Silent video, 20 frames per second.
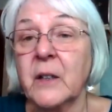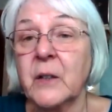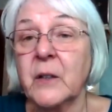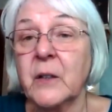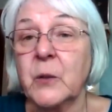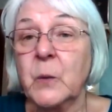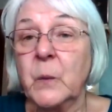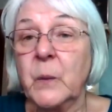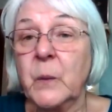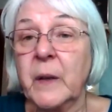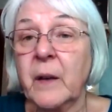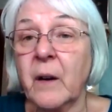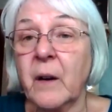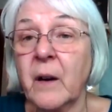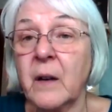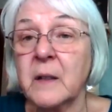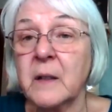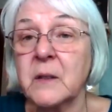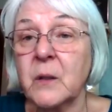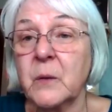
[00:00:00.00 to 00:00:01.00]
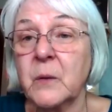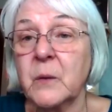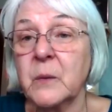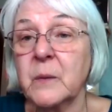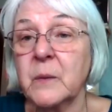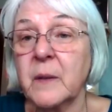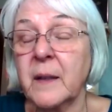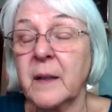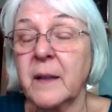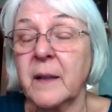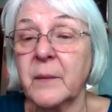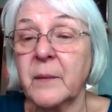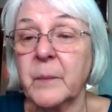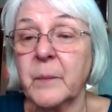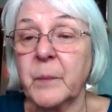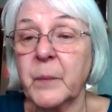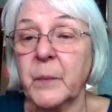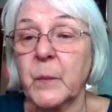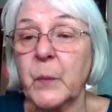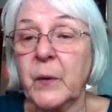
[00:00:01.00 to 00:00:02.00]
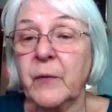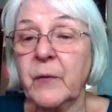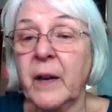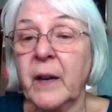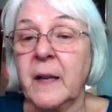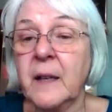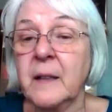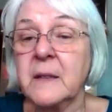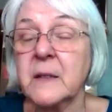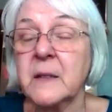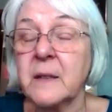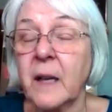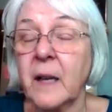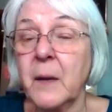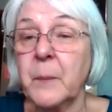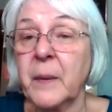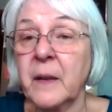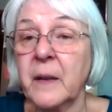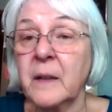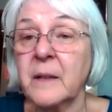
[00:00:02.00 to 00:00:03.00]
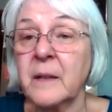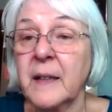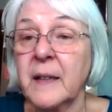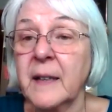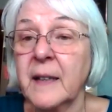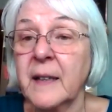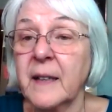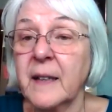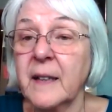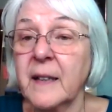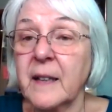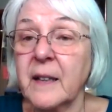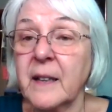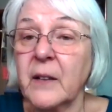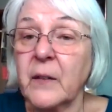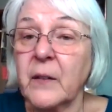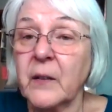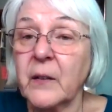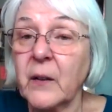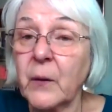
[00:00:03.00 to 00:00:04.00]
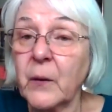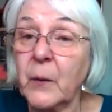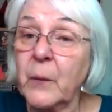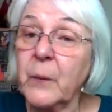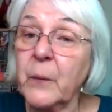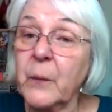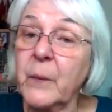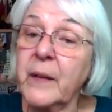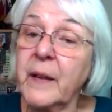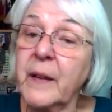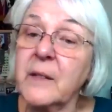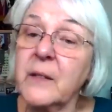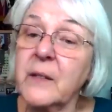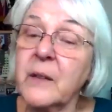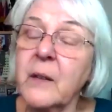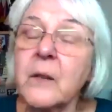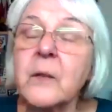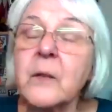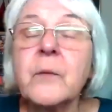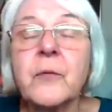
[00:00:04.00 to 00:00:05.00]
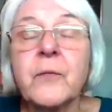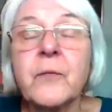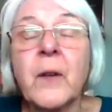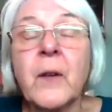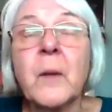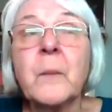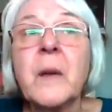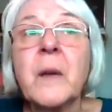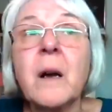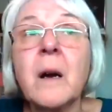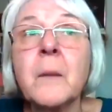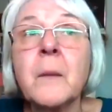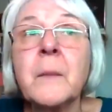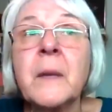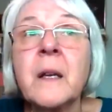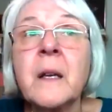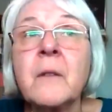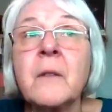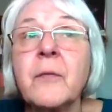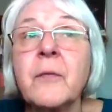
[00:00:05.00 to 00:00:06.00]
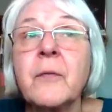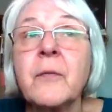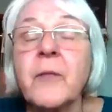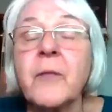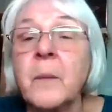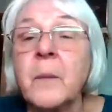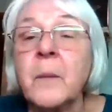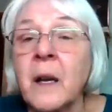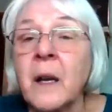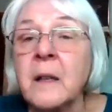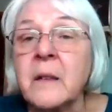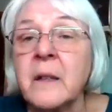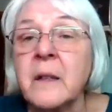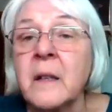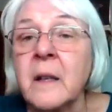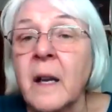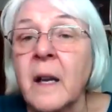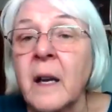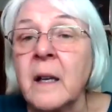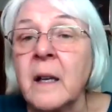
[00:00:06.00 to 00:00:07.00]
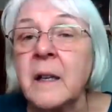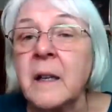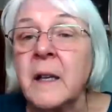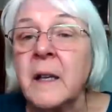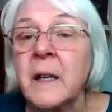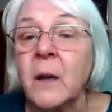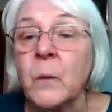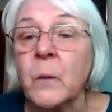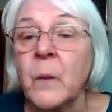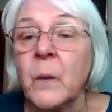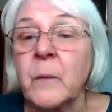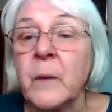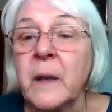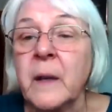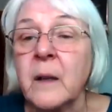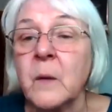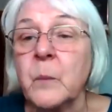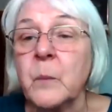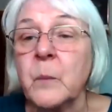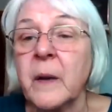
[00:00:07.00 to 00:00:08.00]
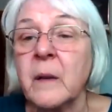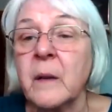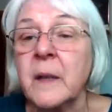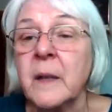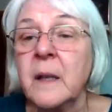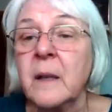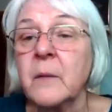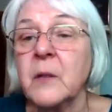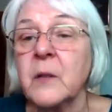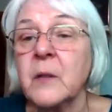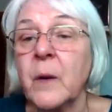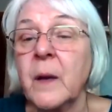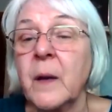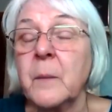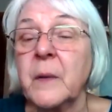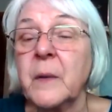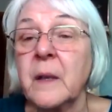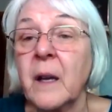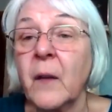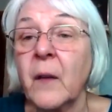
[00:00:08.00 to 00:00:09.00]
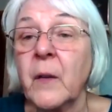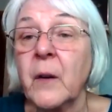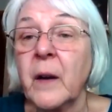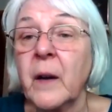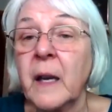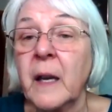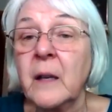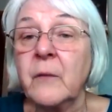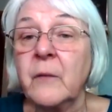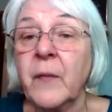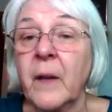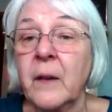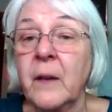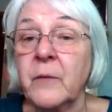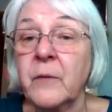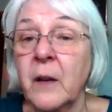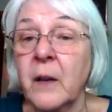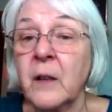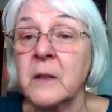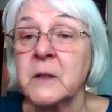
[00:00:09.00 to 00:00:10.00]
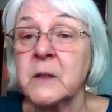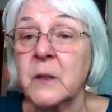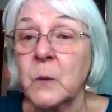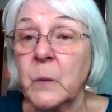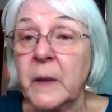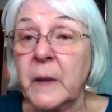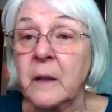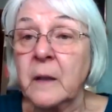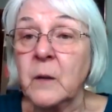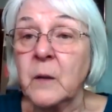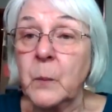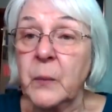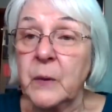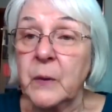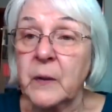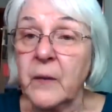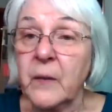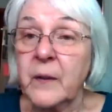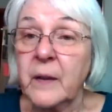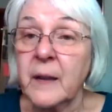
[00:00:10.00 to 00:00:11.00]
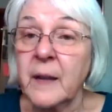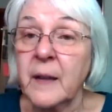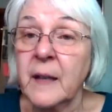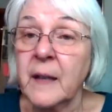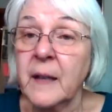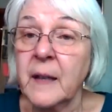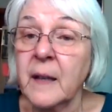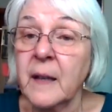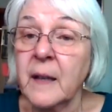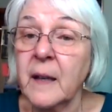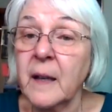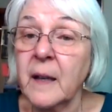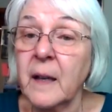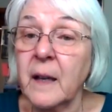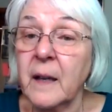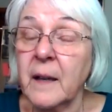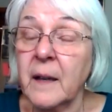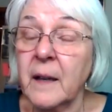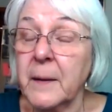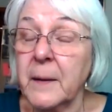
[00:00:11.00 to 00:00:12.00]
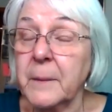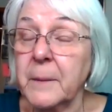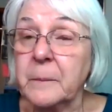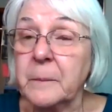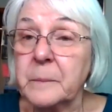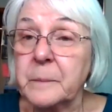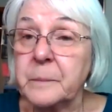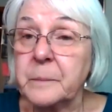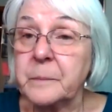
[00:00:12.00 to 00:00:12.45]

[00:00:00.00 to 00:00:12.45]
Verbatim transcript: who we are also uh, providing a stipend. So that's from coming from 1998 when we could barely scrape together $85 a week to put the um,